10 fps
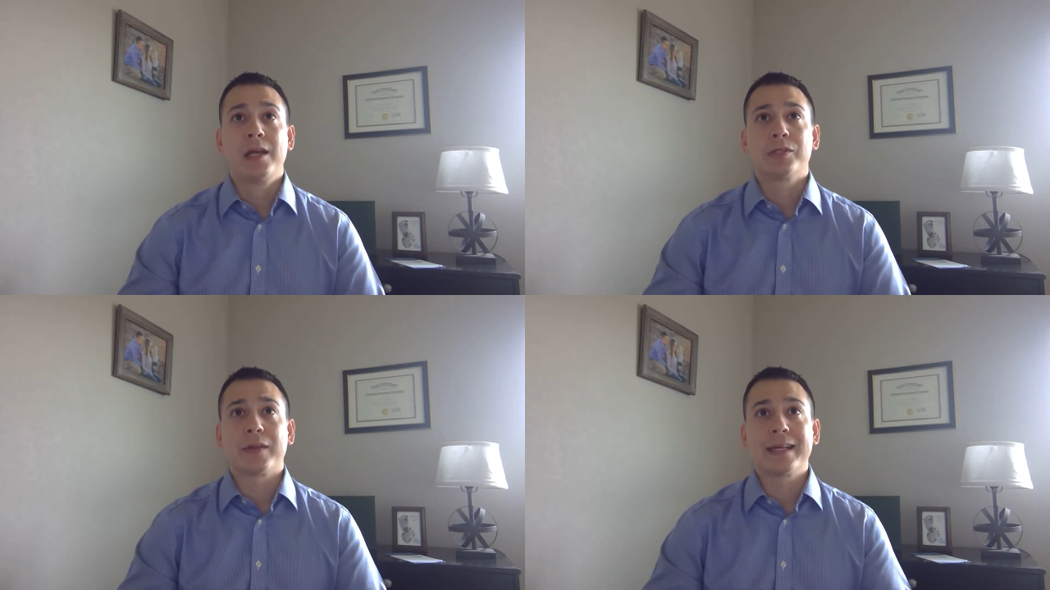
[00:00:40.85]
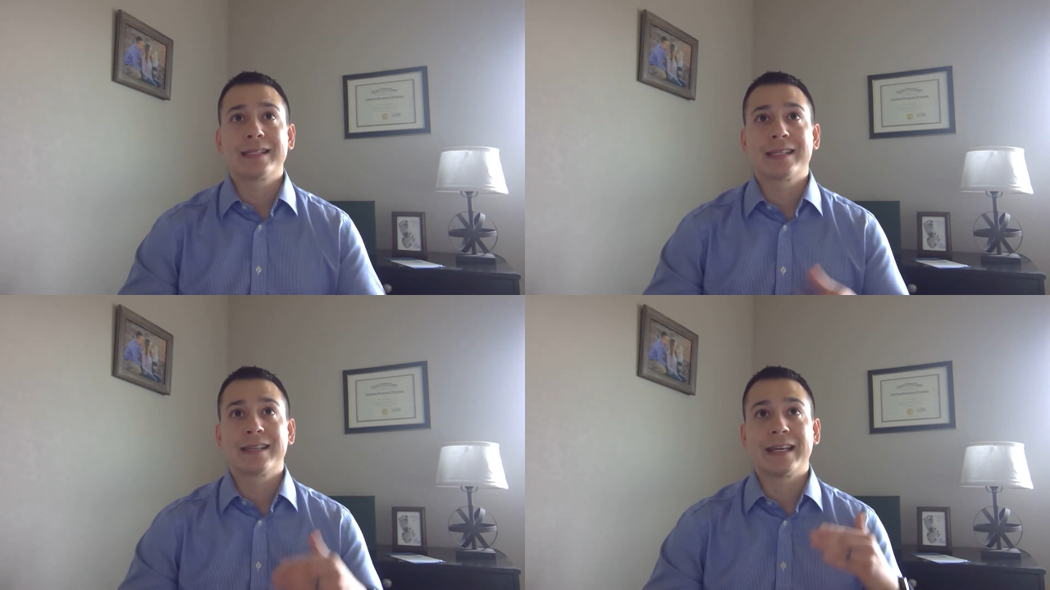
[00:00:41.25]
So
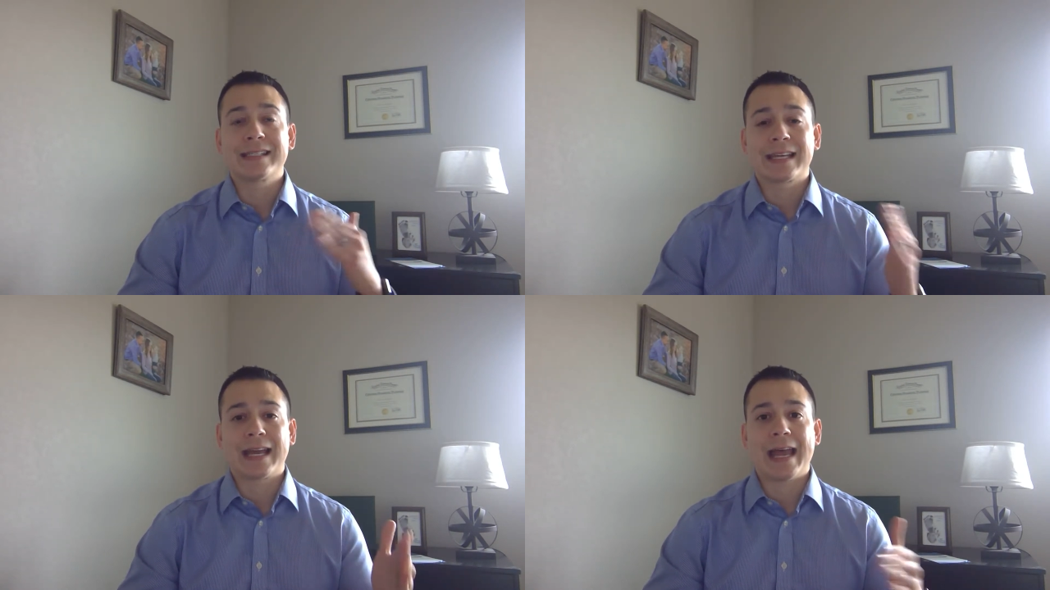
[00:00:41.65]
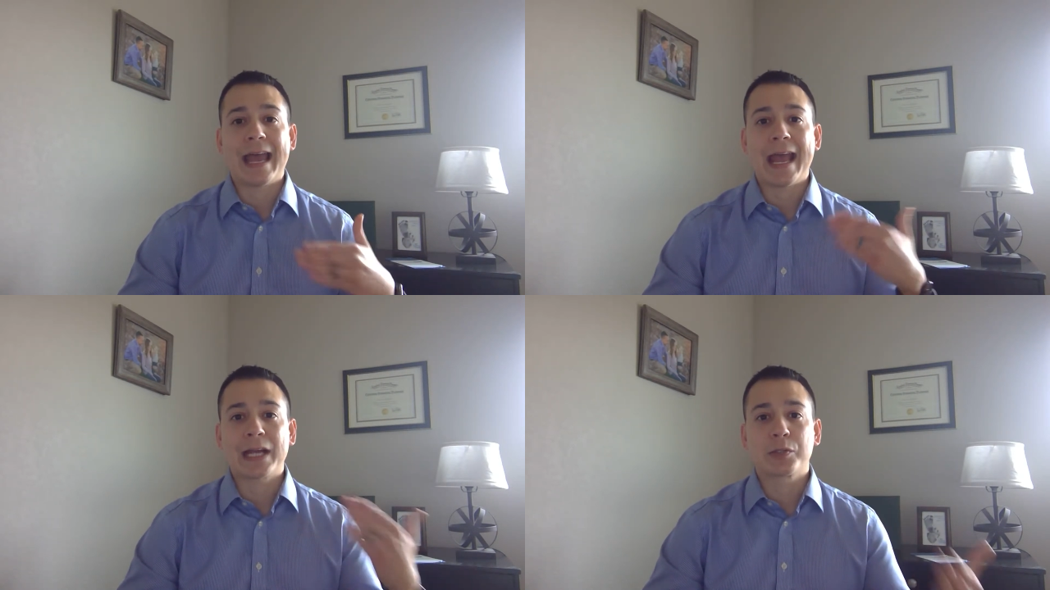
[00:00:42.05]
that's like an
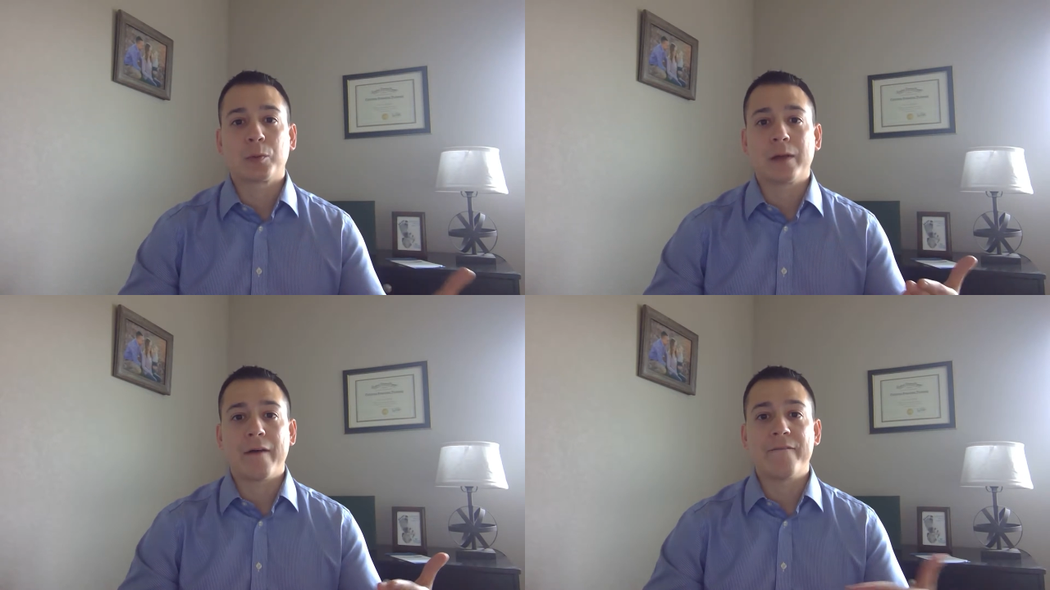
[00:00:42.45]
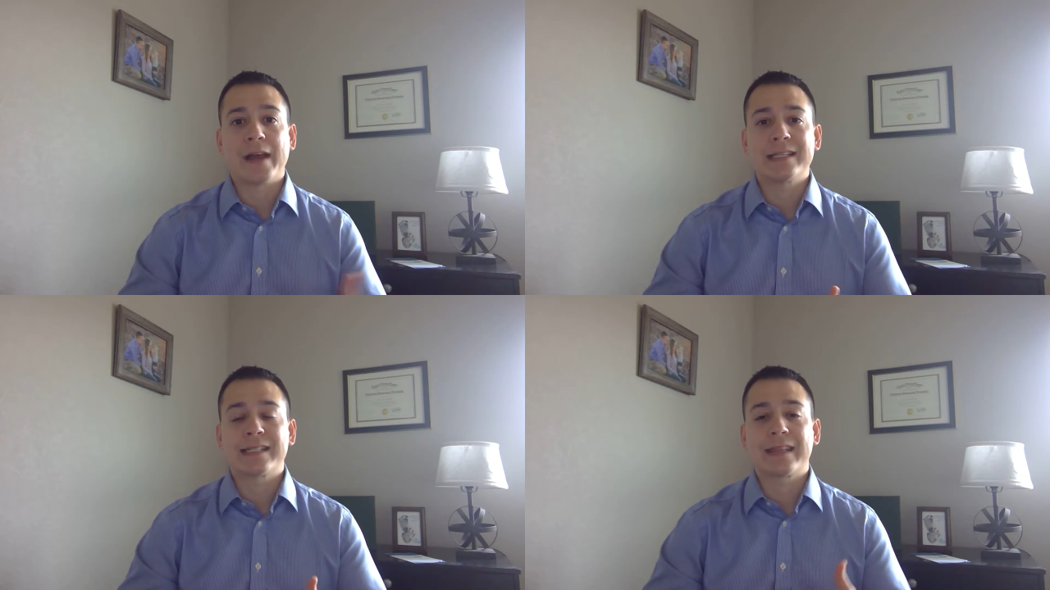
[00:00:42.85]
actual
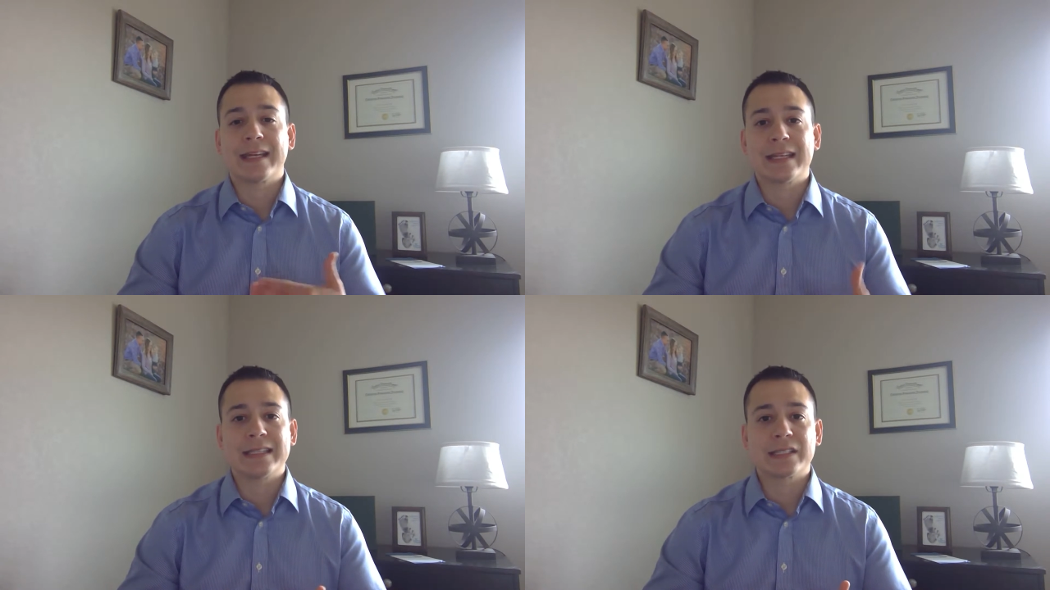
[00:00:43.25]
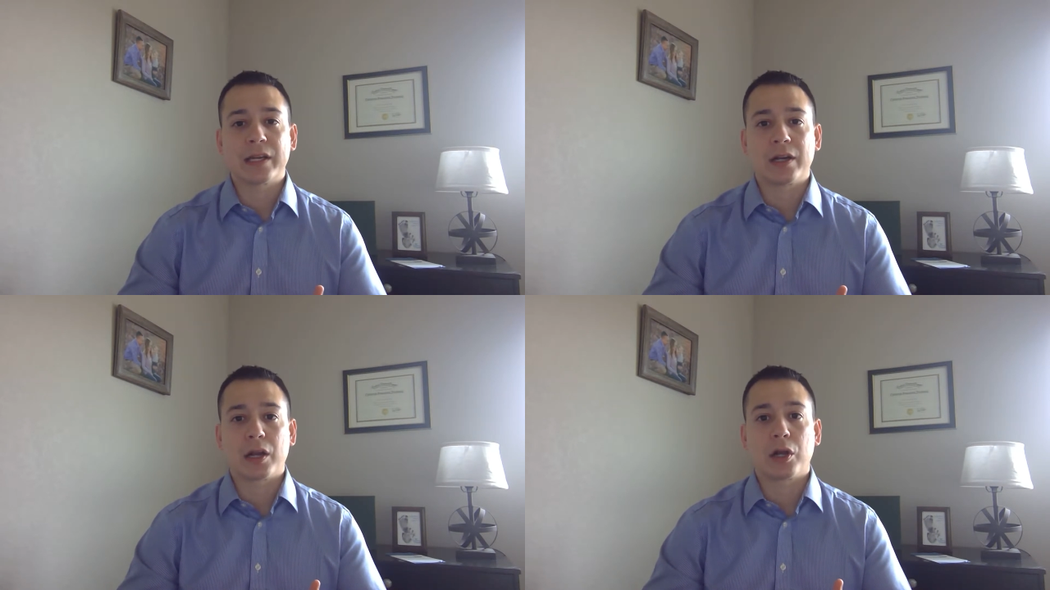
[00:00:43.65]
event that is
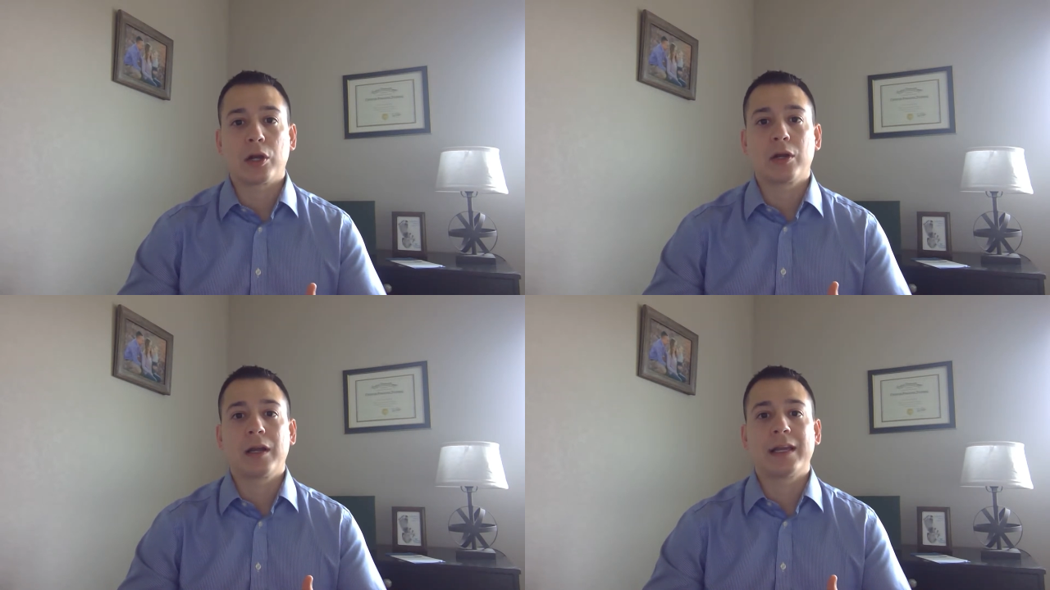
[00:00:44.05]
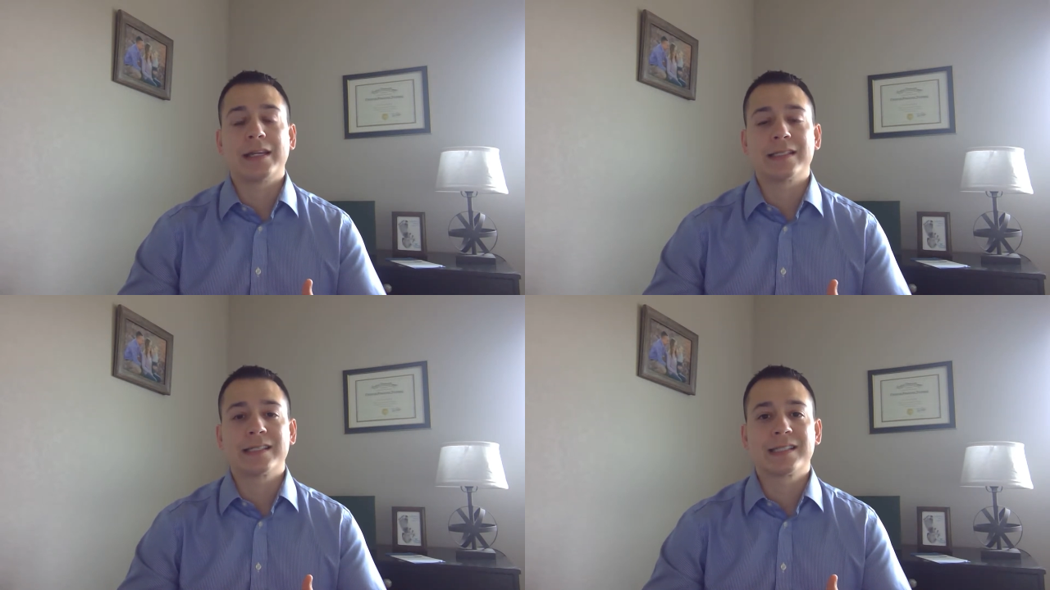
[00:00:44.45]
going to occur, and
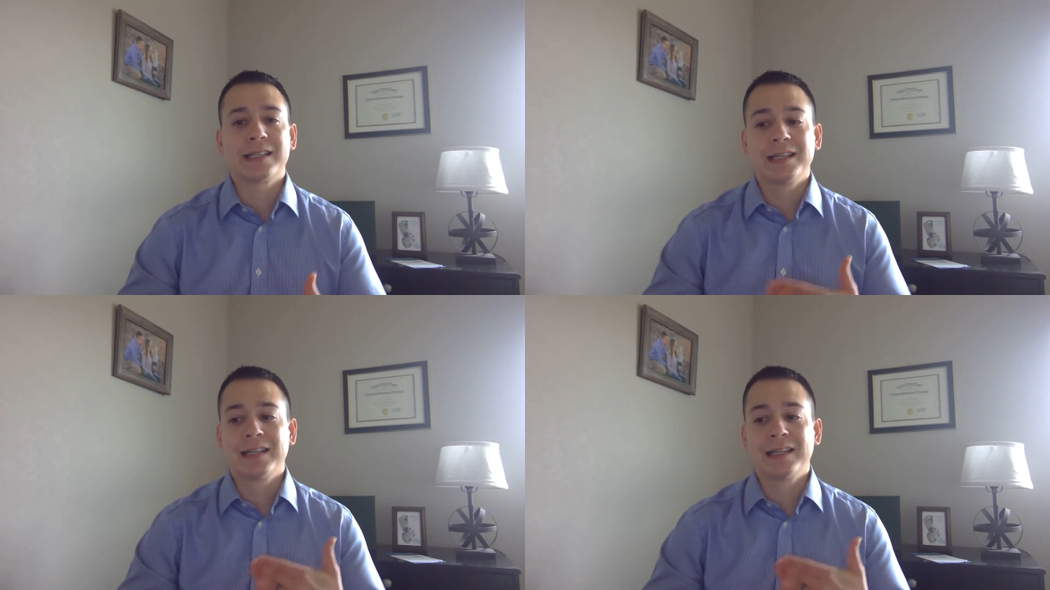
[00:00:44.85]
it's